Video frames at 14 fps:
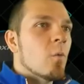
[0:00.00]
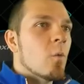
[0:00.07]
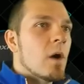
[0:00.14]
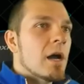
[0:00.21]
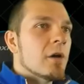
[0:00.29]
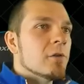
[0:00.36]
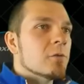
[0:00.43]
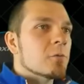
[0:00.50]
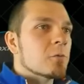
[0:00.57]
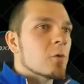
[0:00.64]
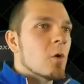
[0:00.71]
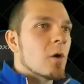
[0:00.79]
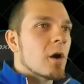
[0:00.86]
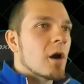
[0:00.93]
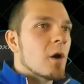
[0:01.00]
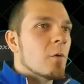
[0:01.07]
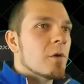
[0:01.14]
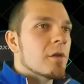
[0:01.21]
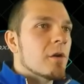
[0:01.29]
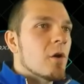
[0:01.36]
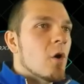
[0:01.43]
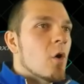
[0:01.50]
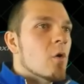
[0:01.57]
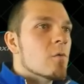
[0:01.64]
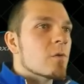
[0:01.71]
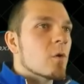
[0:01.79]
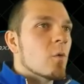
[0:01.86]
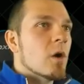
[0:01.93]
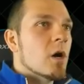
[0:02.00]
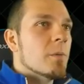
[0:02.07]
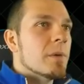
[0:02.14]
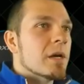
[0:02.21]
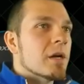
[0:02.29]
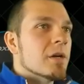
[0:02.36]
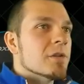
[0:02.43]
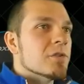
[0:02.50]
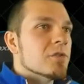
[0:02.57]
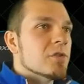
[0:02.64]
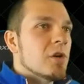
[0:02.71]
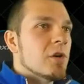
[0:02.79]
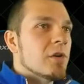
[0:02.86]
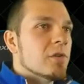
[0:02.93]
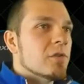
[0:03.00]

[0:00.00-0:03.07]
Wild Roar with an overwhelming assault.